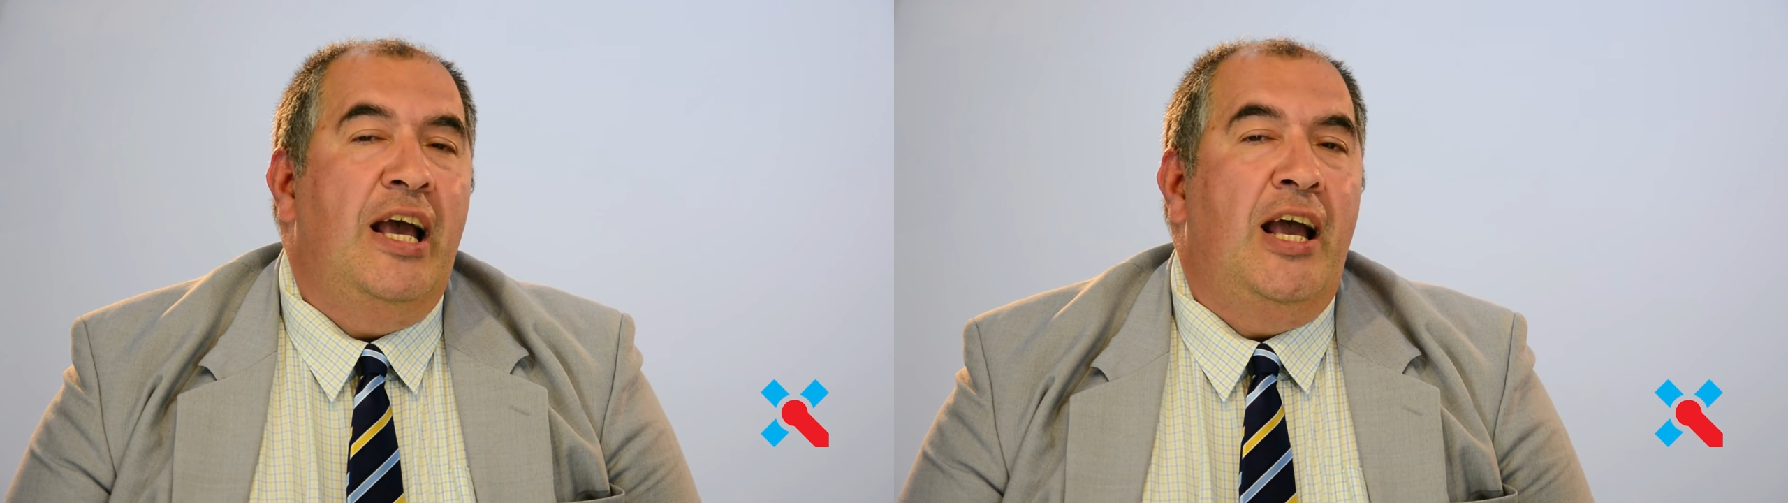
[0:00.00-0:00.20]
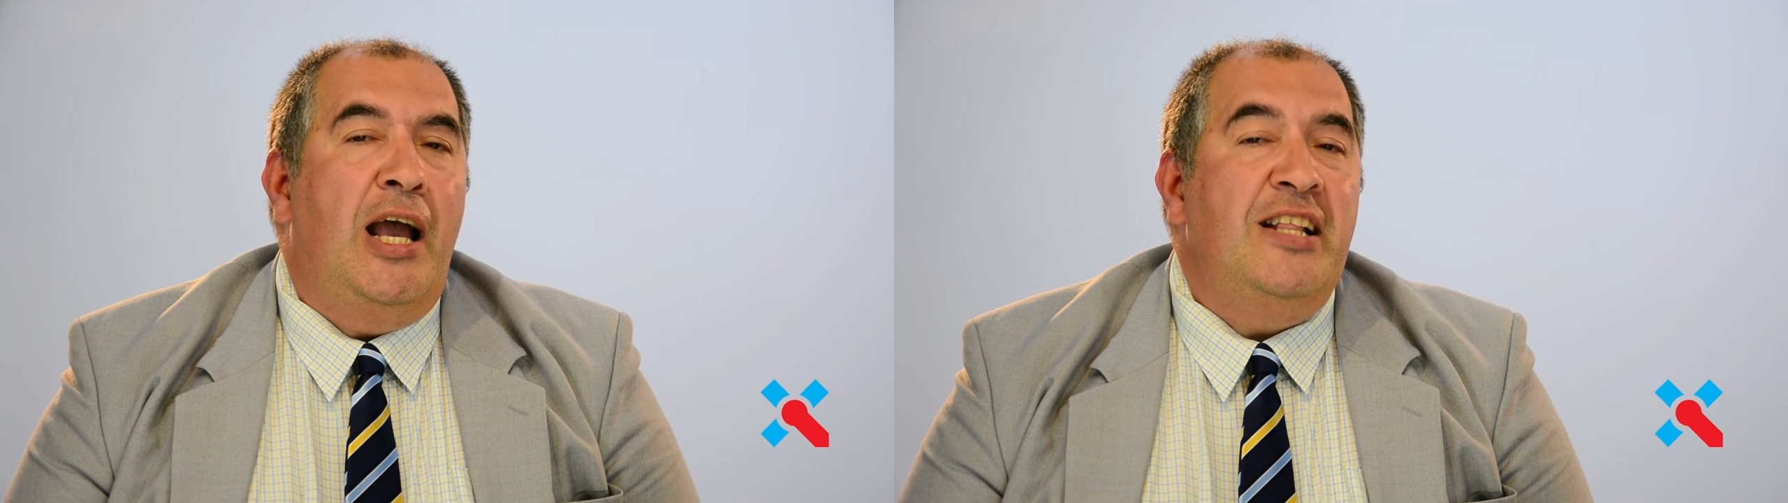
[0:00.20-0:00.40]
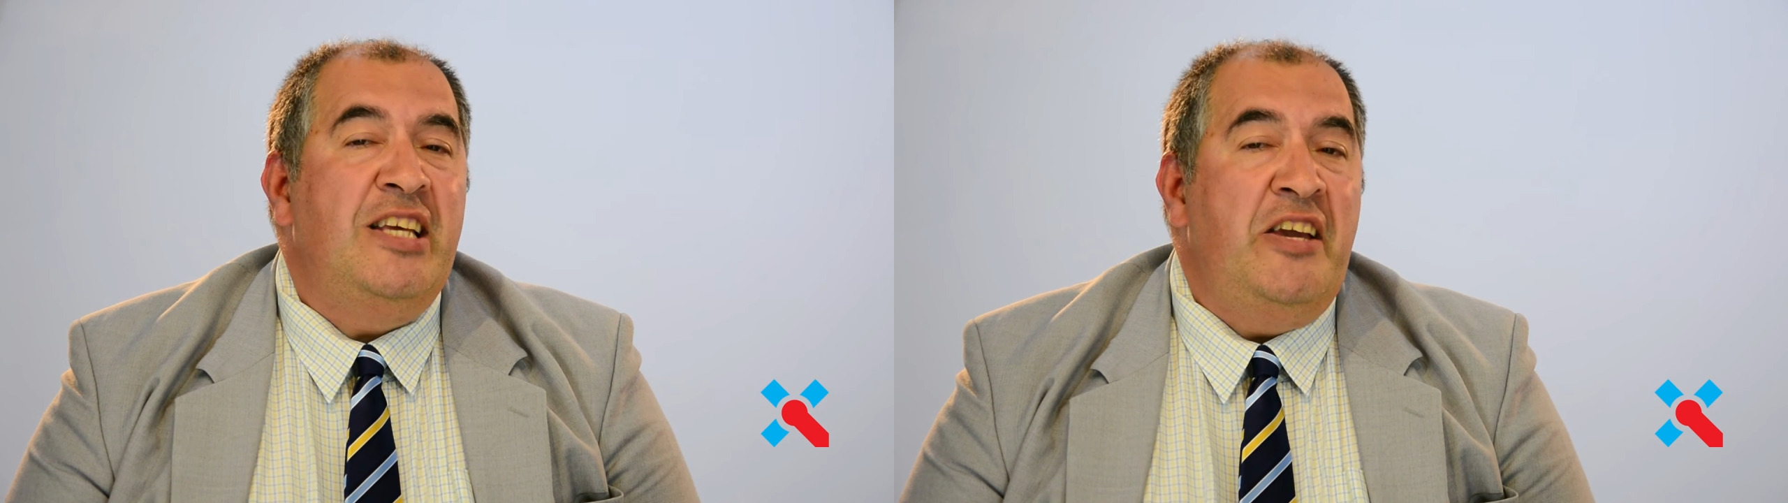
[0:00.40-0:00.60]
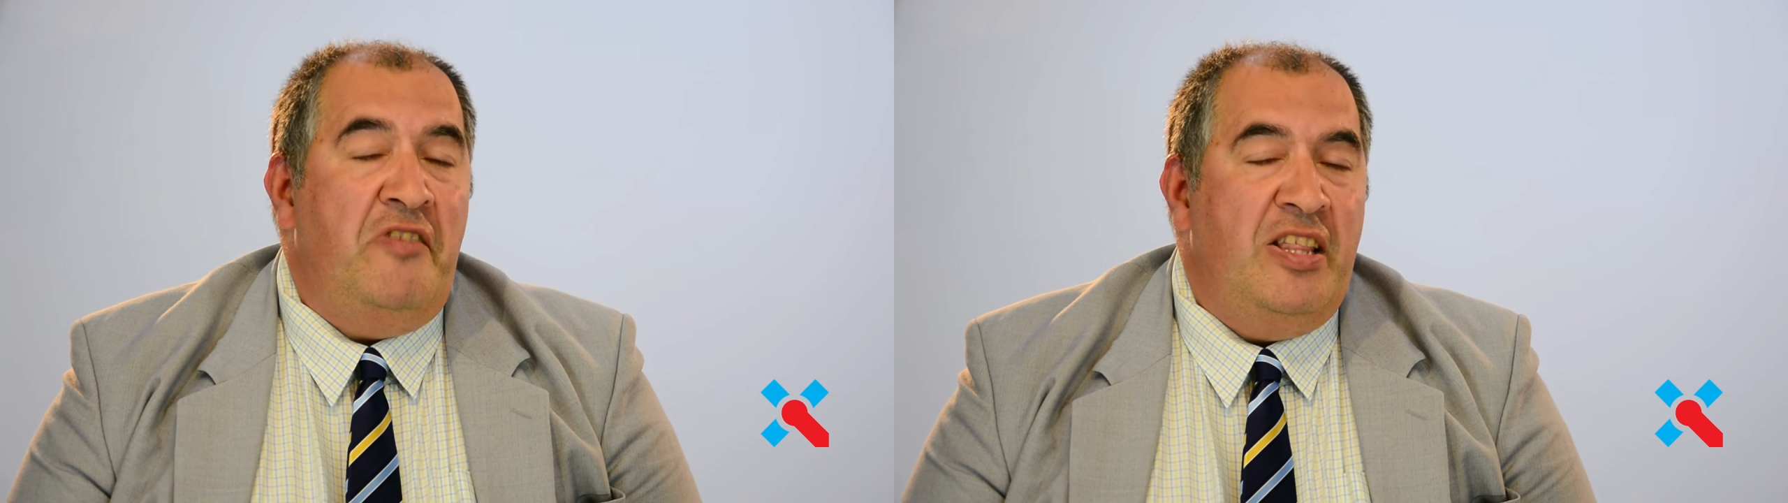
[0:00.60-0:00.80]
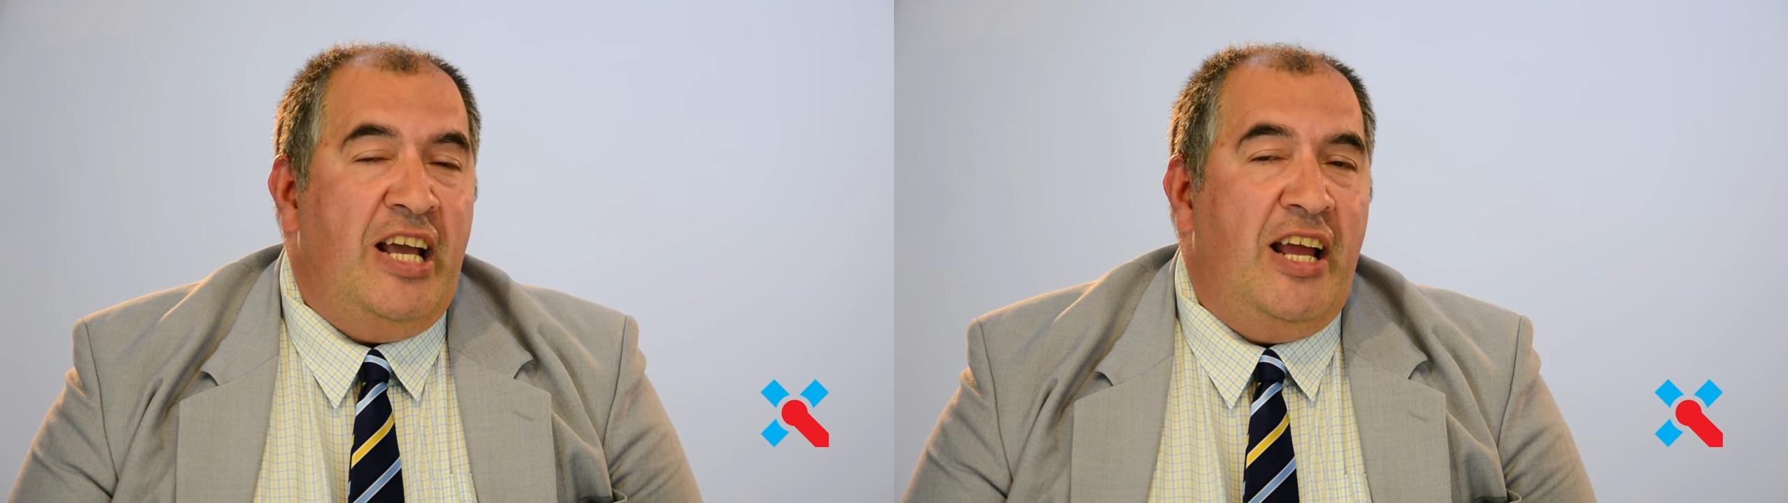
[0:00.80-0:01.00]
And
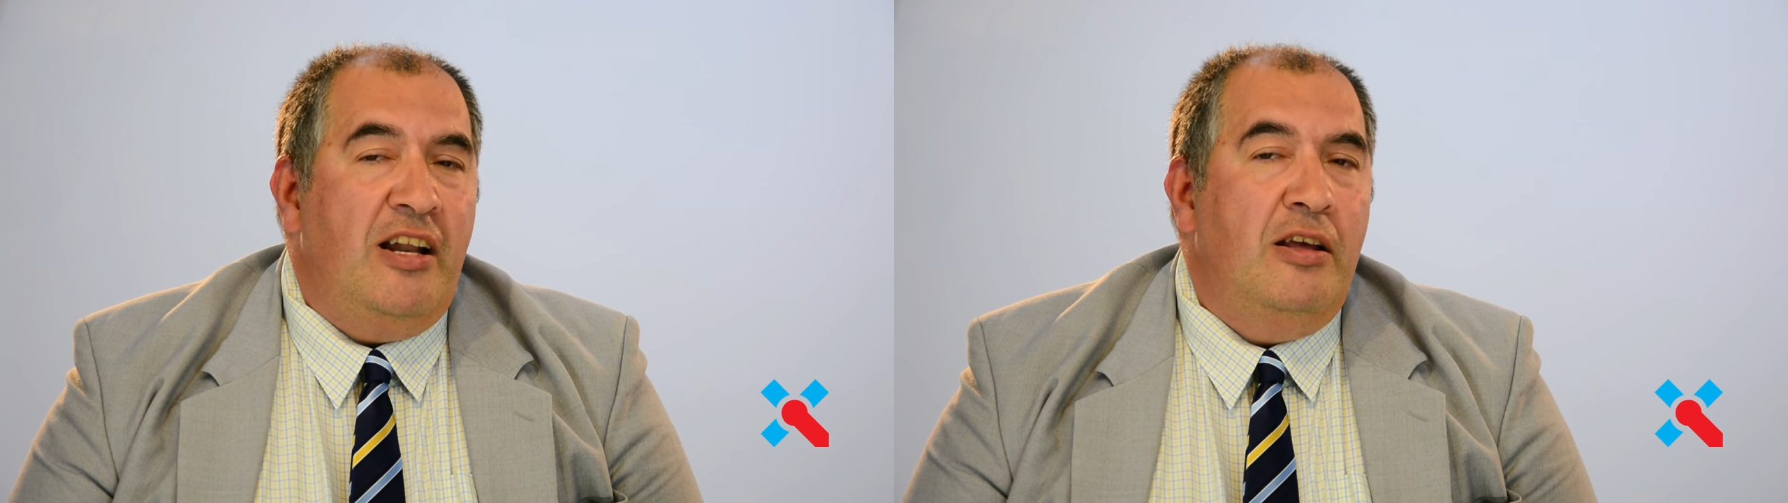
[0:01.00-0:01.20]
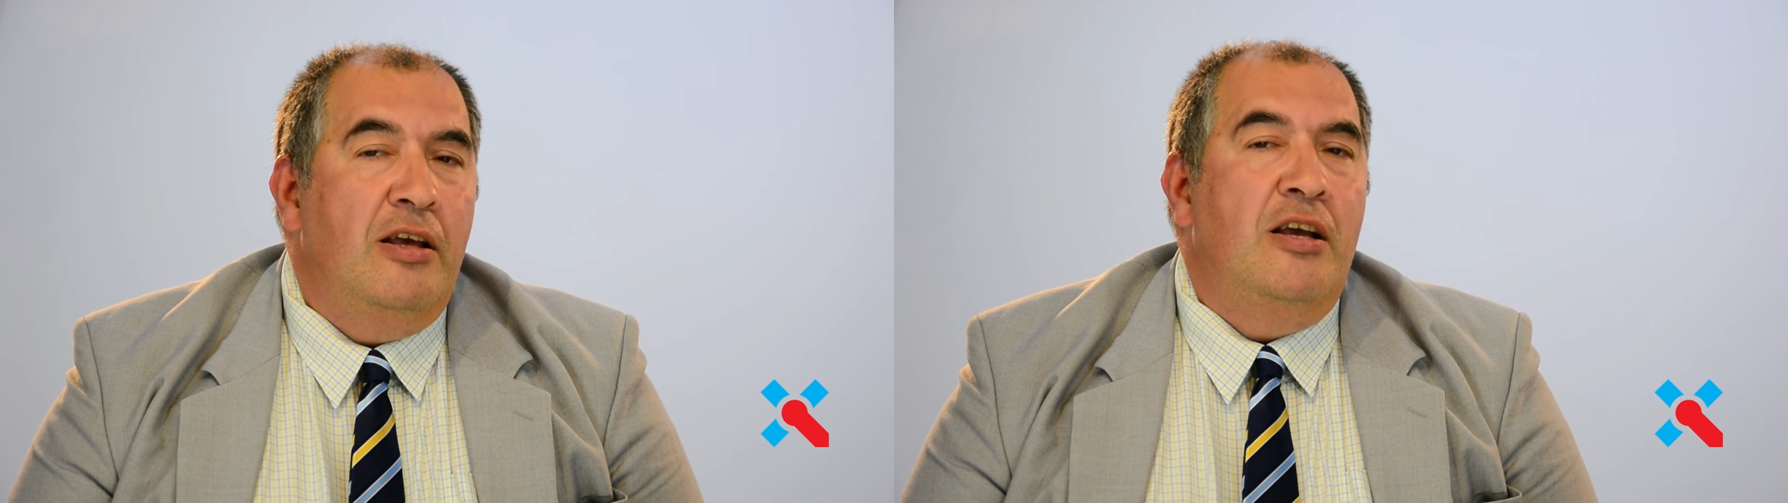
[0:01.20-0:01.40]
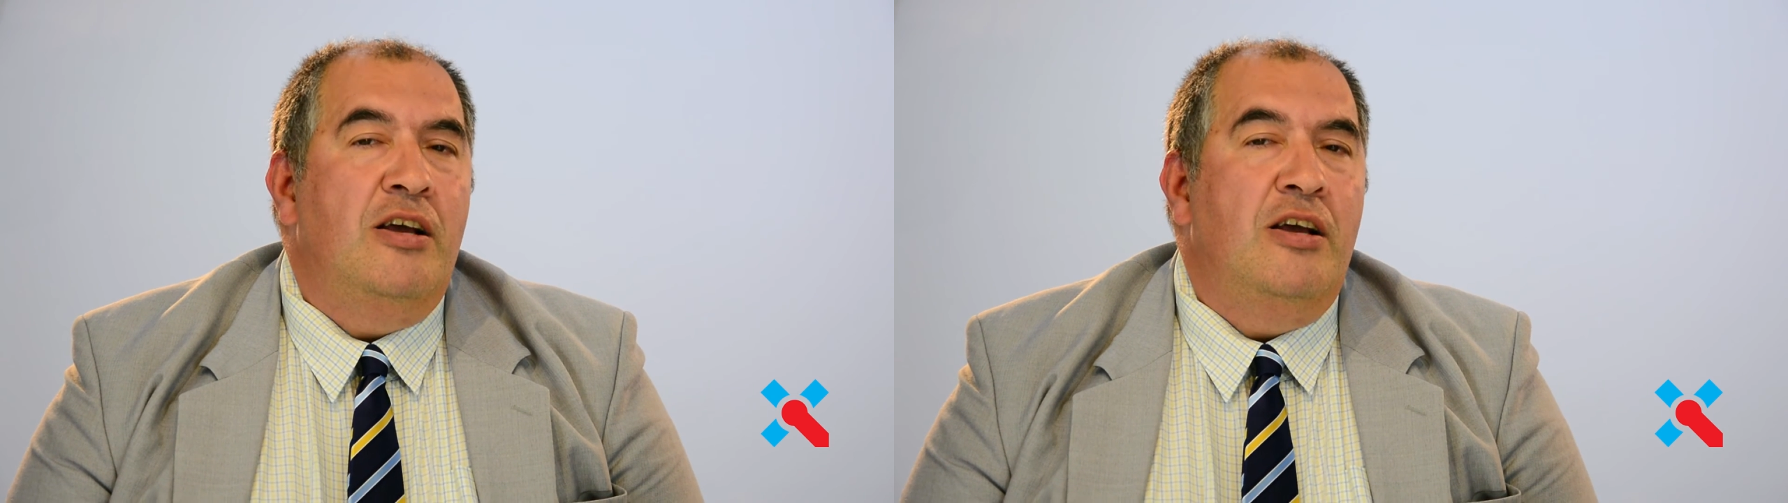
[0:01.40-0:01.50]
even then,